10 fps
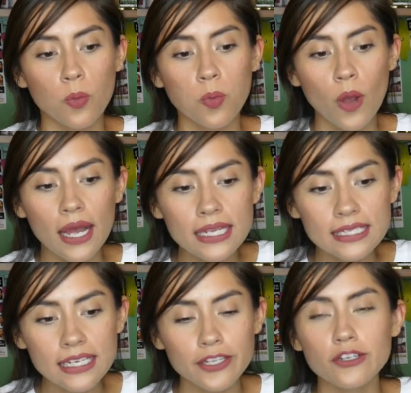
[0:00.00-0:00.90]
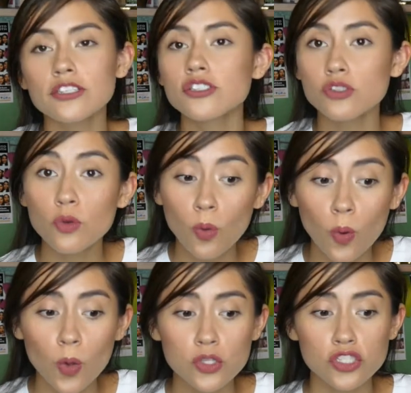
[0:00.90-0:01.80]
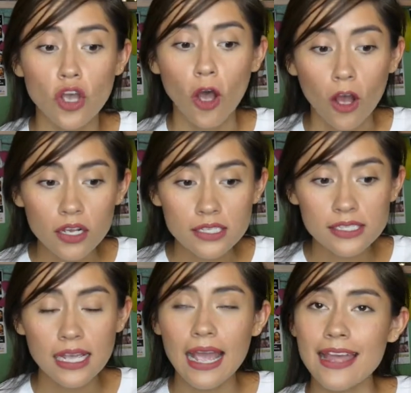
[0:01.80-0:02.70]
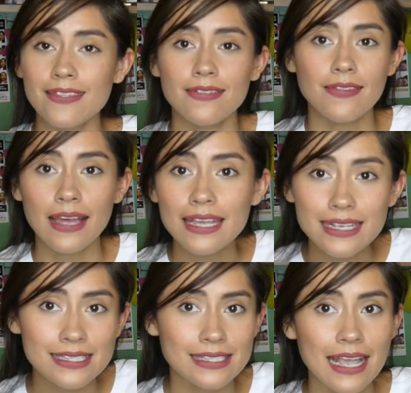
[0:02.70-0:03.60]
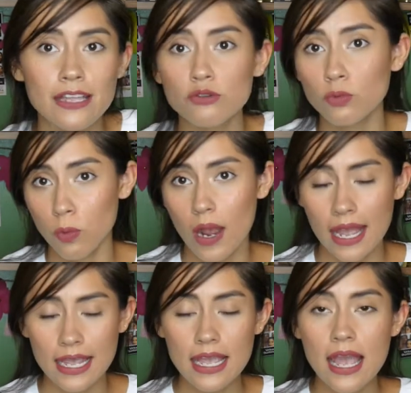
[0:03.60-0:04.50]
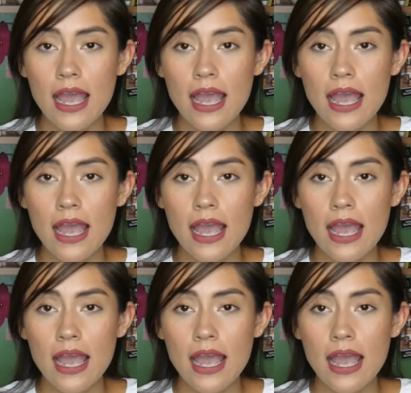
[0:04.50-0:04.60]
what your school talks and likes and why.